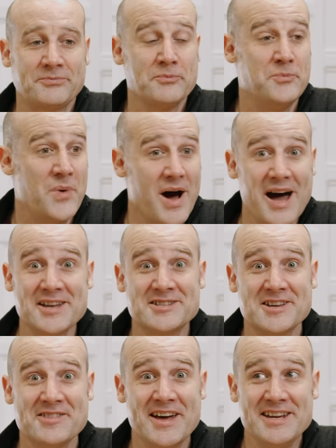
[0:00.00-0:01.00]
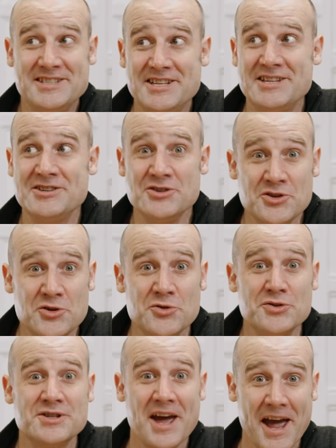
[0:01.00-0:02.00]
But they didn't
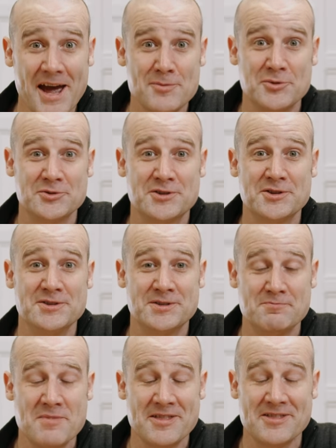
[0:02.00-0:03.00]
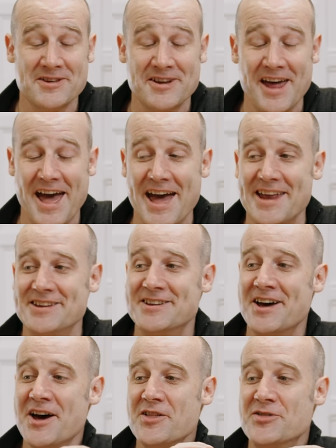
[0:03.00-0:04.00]
use Hamilton's method, and
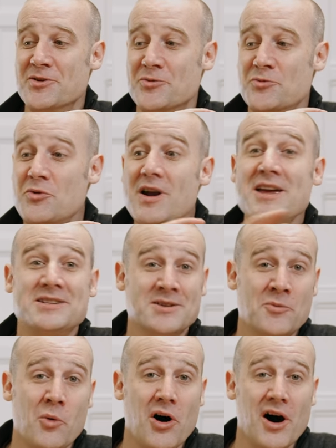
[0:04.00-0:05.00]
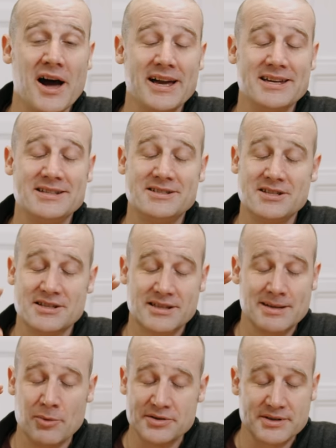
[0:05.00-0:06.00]
the reason why is just
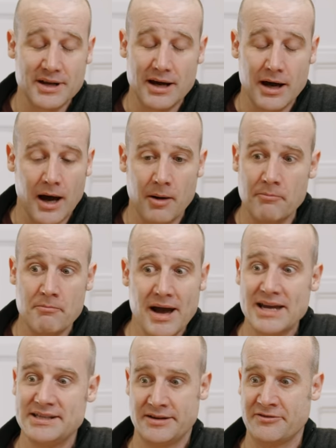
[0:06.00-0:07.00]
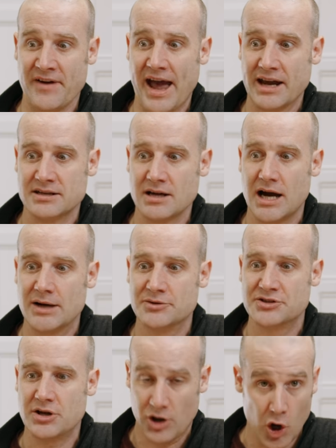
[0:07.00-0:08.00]
the most amazing fact. I
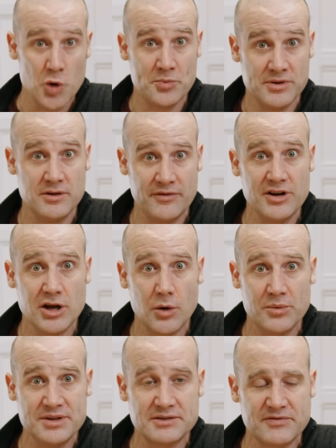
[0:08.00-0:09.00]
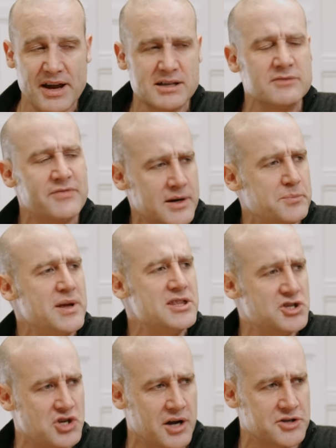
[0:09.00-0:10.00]
was gonna open the video with this fact. In fact, be
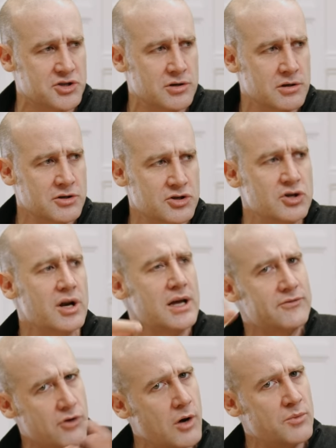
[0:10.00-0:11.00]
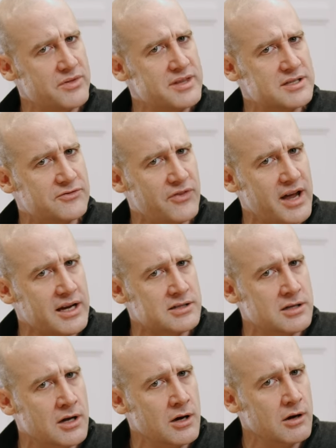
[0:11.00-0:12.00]
the judge. Should I have gone with this
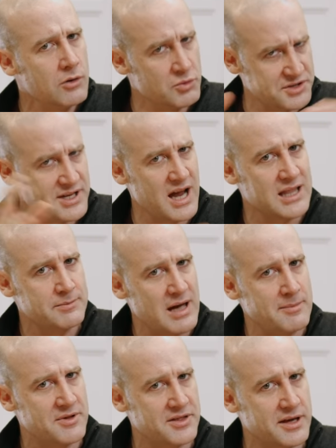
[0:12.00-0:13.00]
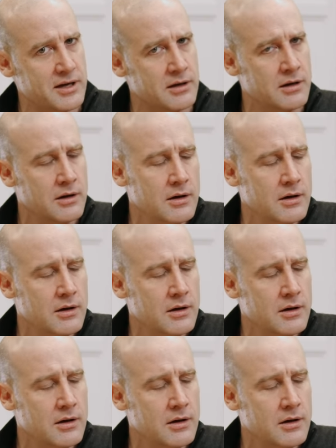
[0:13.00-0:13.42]
fact or was the Alabama thing